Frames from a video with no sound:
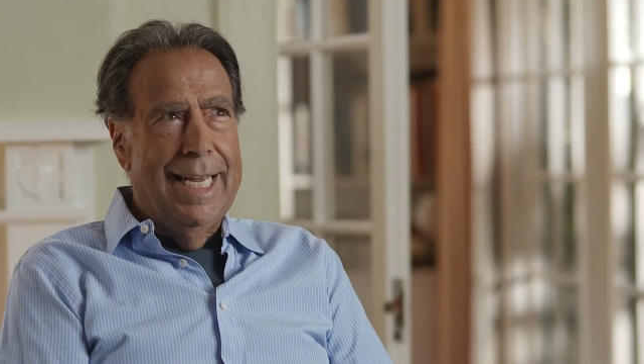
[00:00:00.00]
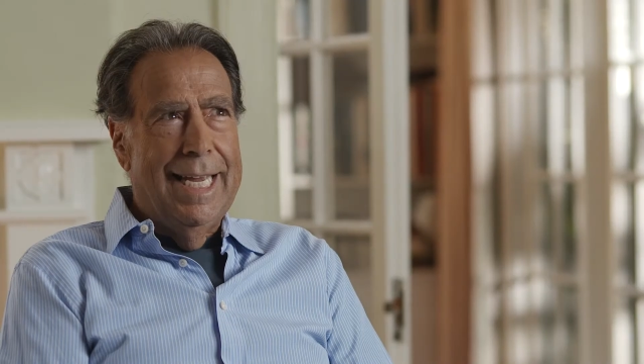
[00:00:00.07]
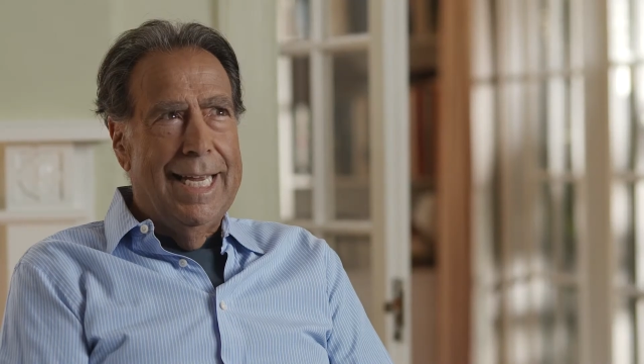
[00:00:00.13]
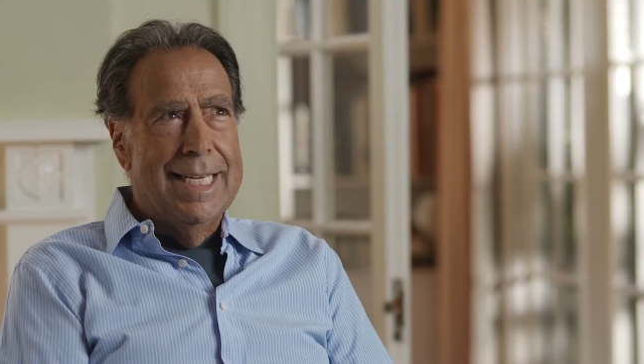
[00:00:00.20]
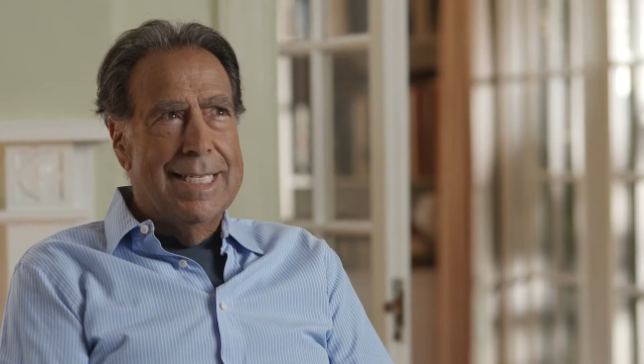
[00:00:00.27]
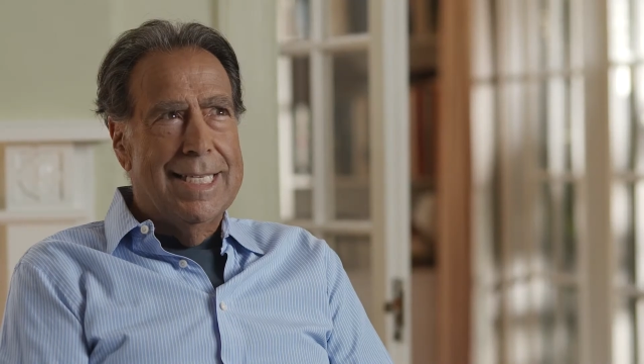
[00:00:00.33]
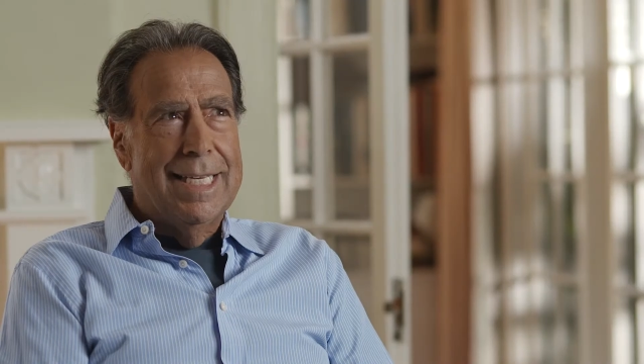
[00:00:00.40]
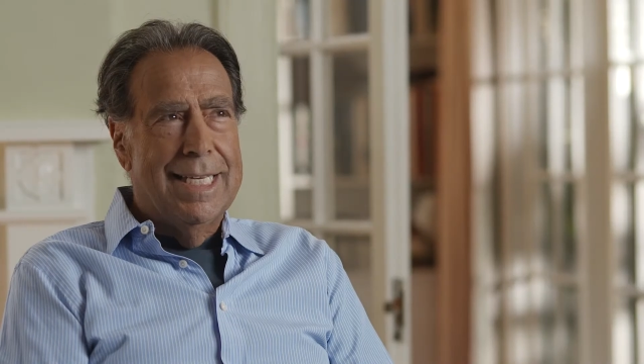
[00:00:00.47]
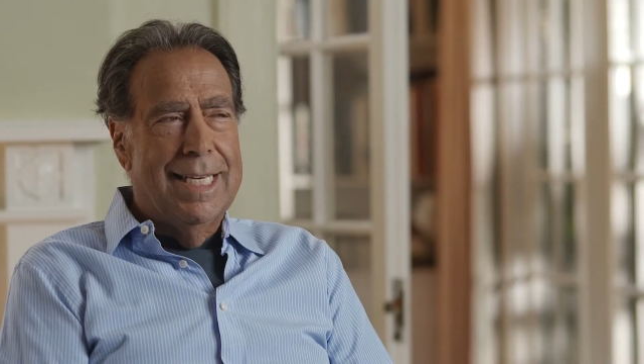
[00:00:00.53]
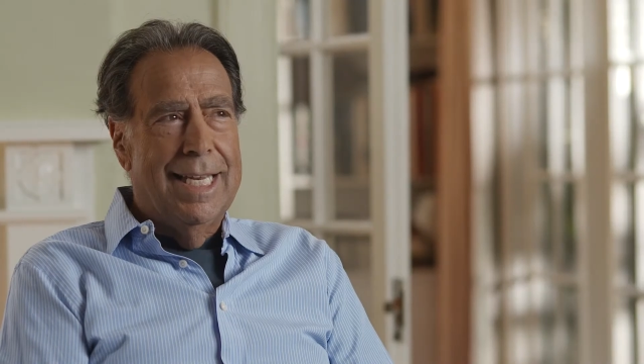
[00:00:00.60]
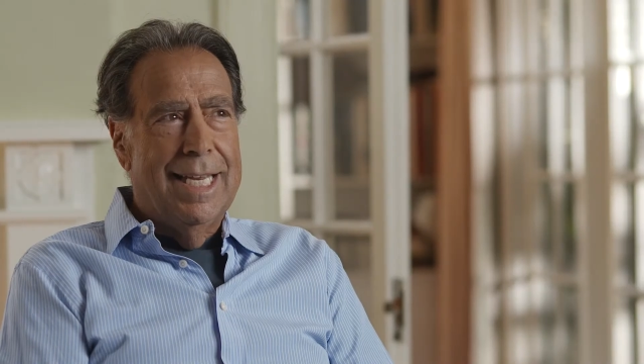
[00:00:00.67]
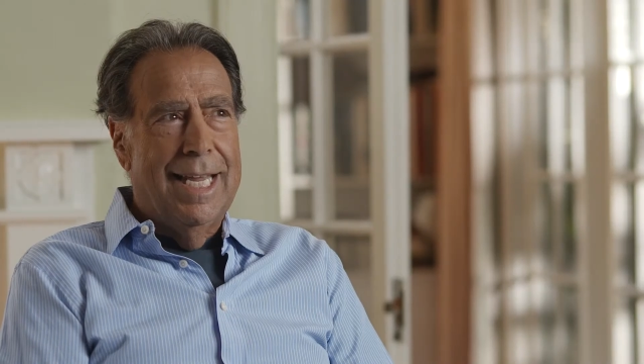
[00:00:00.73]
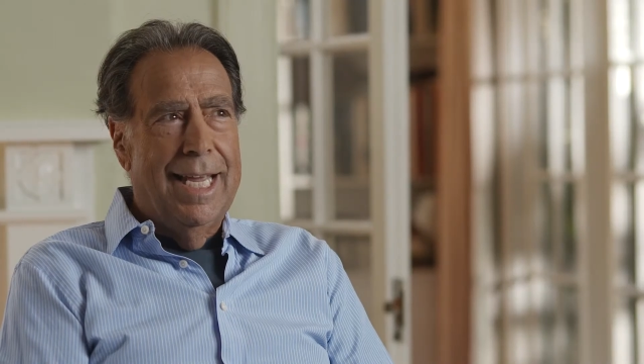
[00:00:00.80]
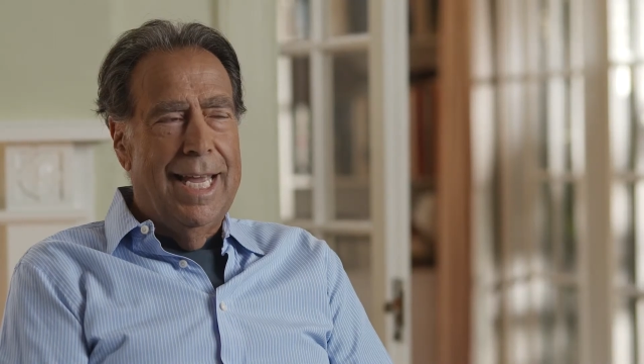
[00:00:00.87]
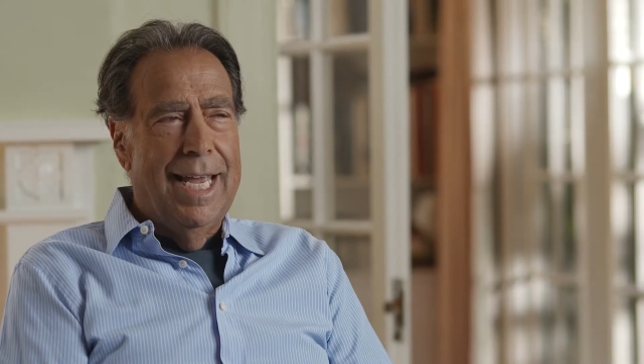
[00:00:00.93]
Is it
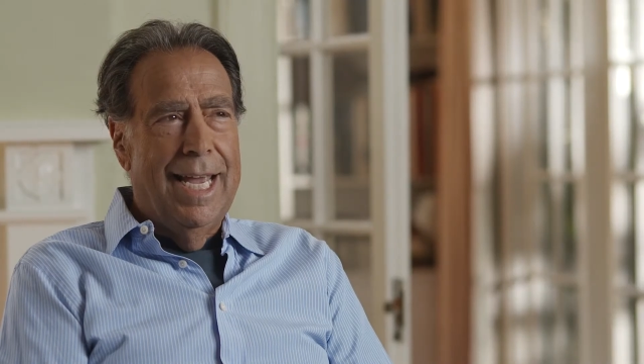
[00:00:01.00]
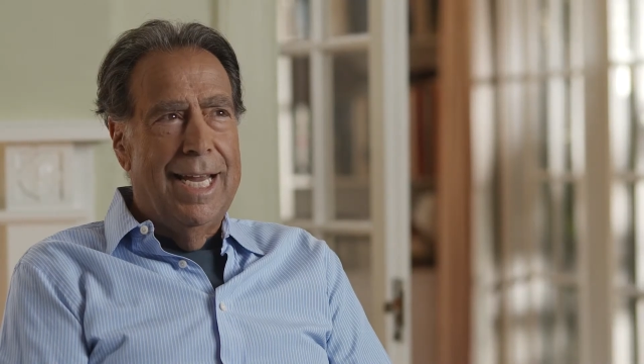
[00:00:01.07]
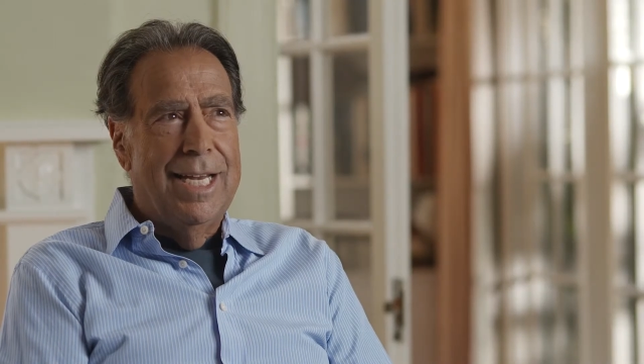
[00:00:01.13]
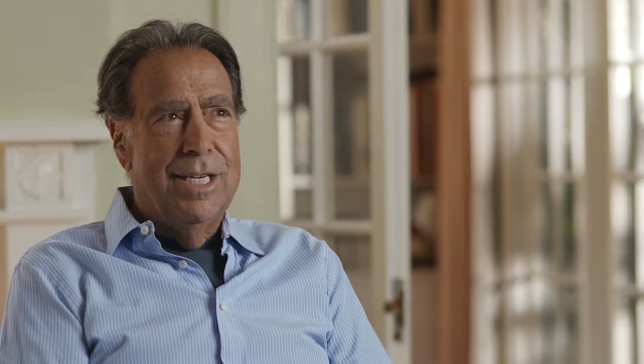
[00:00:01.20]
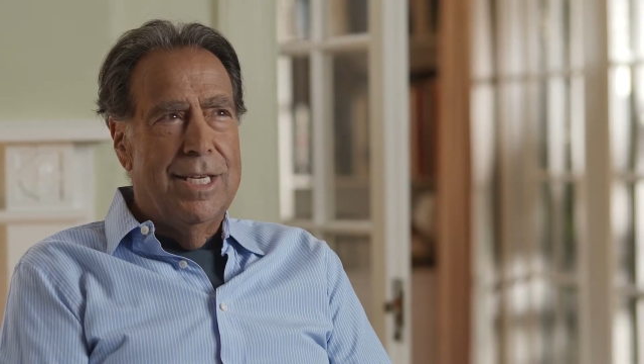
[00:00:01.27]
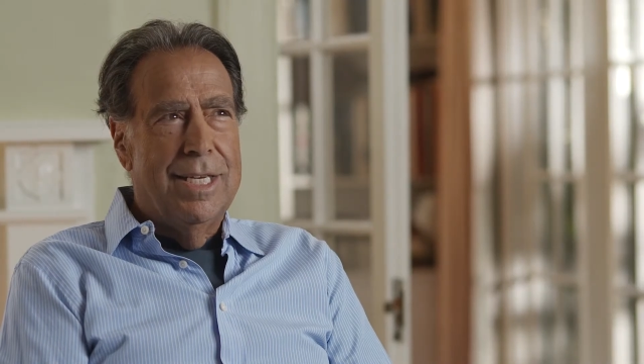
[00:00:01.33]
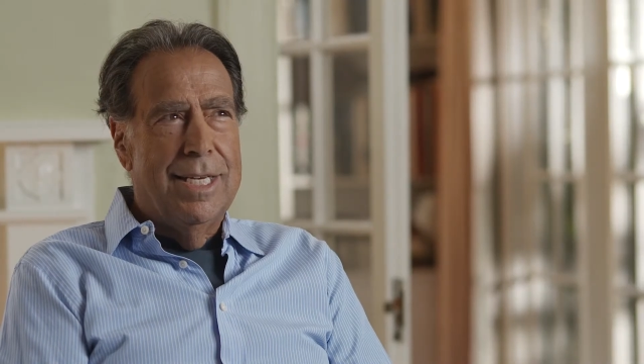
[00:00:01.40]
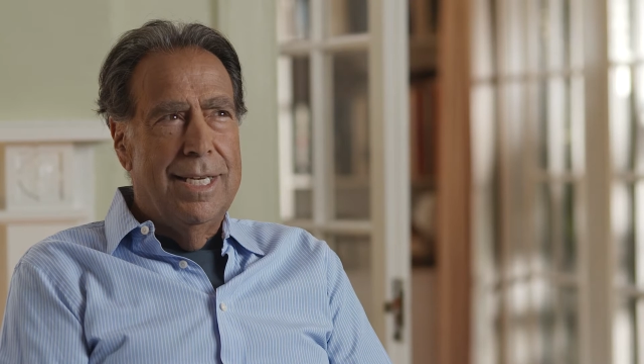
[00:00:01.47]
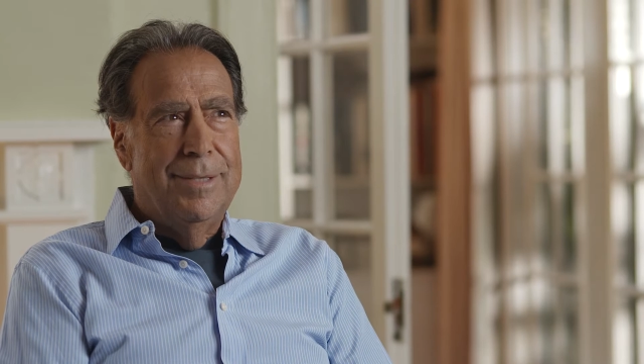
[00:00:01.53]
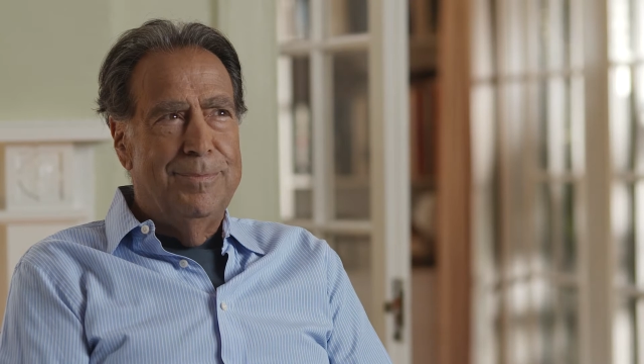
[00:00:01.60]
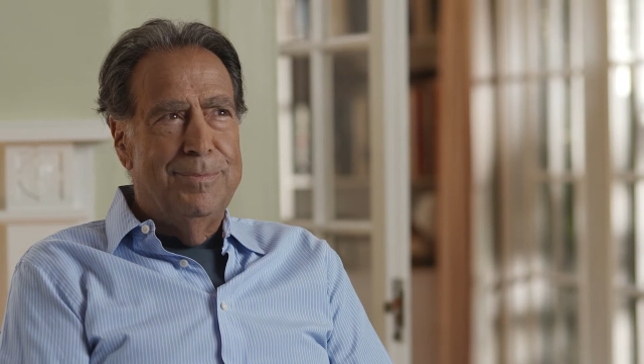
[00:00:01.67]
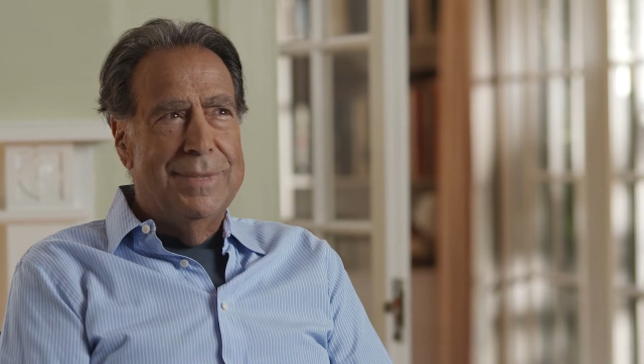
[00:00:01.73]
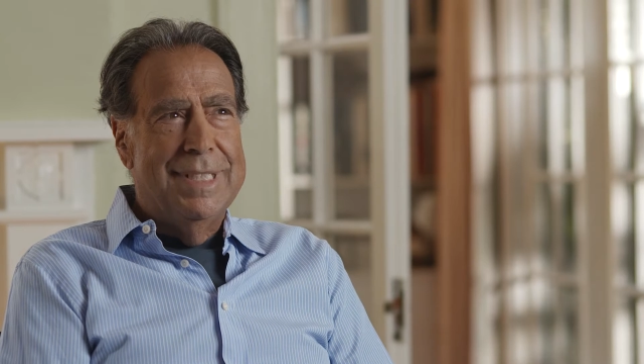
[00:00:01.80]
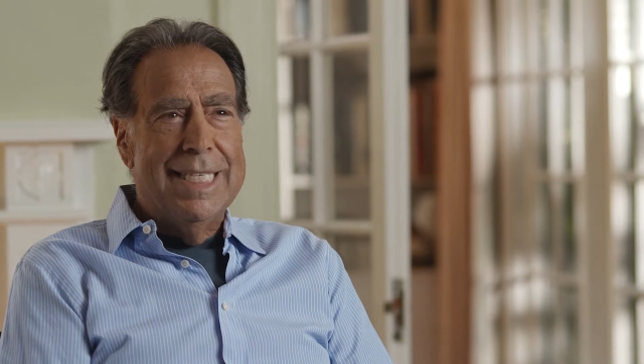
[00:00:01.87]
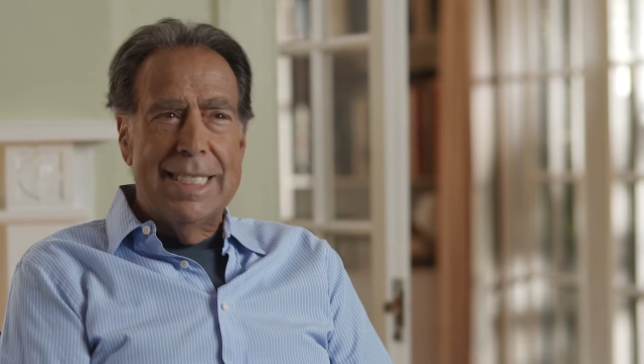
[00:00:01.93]
a
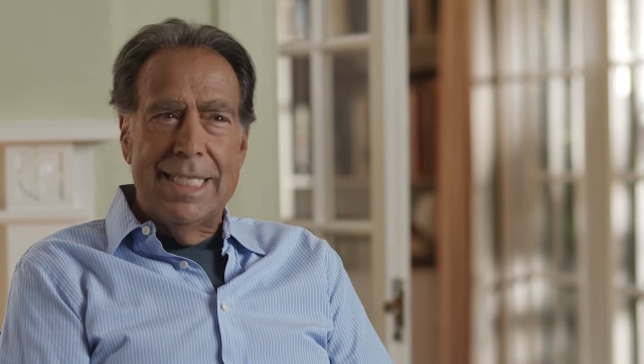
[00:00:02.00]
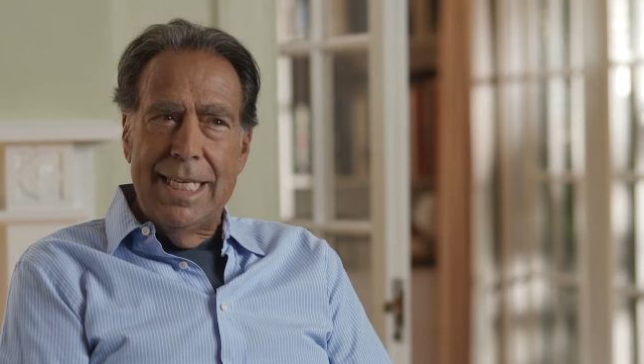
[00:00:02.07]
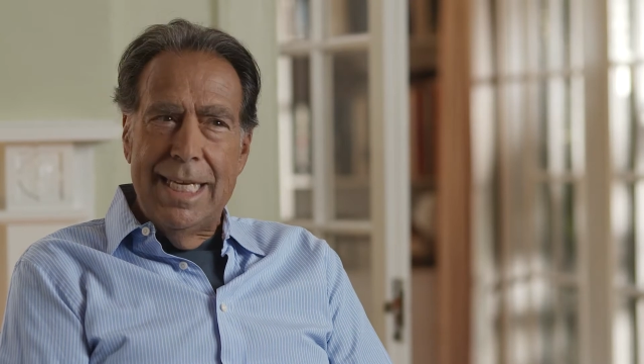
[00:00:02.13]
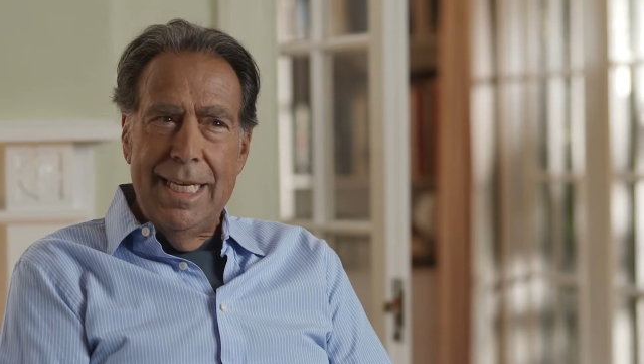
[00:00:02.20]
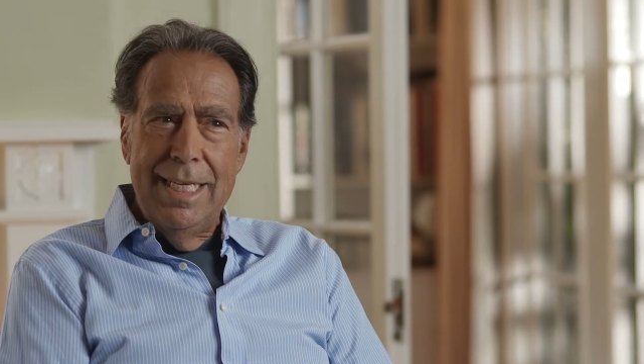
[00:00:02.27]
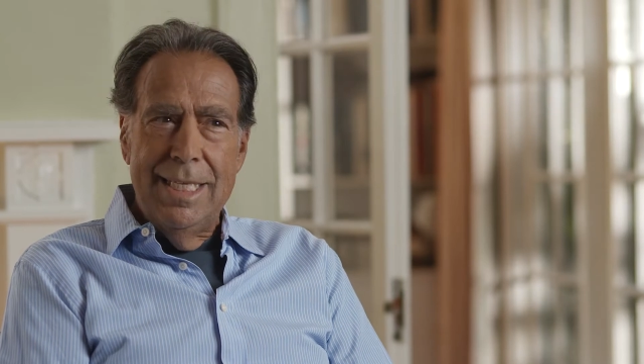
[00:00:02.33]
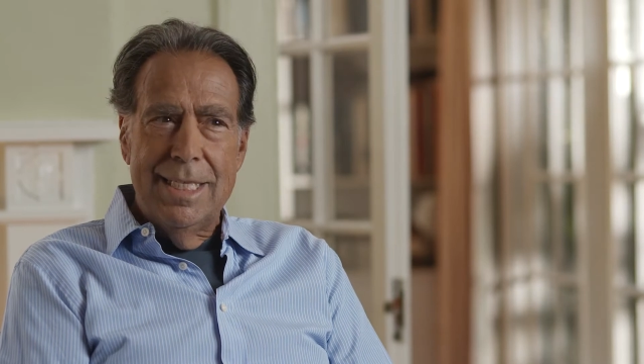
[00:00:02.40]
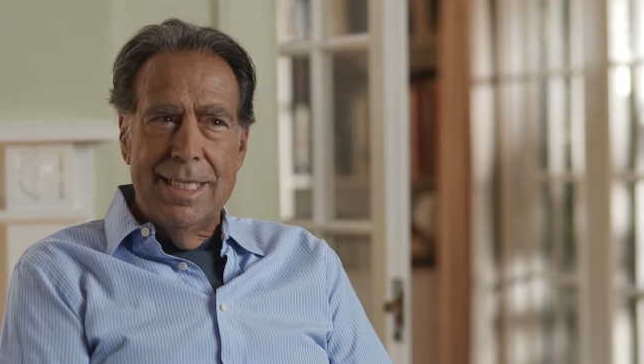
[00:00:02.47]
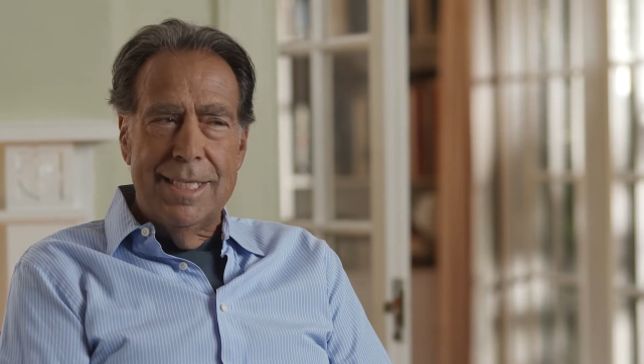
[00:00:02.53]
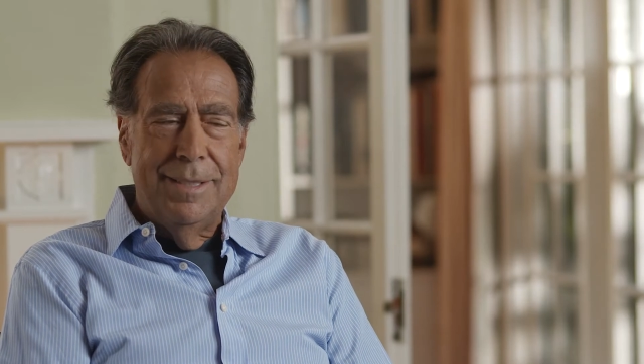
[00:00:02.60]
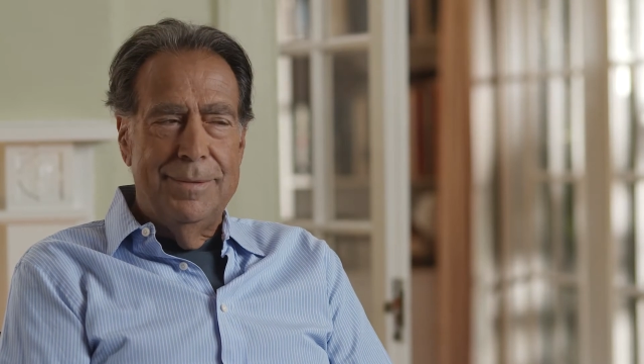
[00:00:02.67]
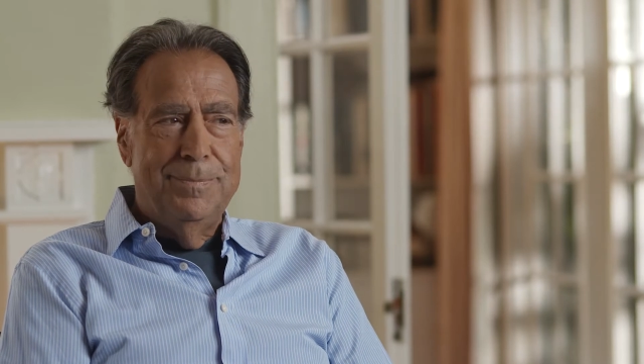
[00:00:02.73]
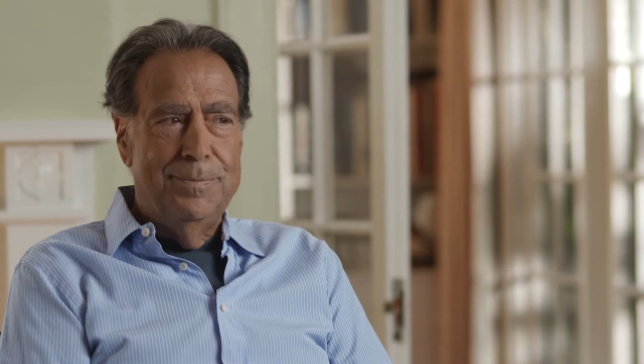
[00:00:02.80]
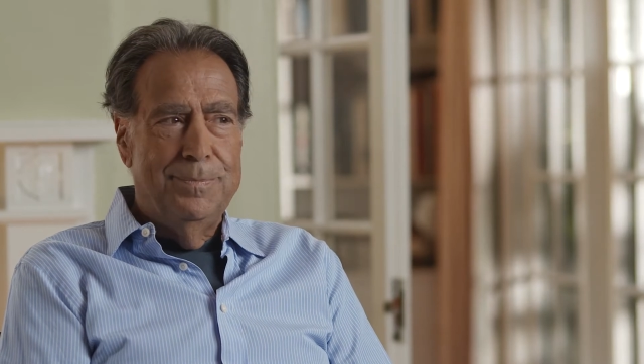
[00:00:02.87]
disease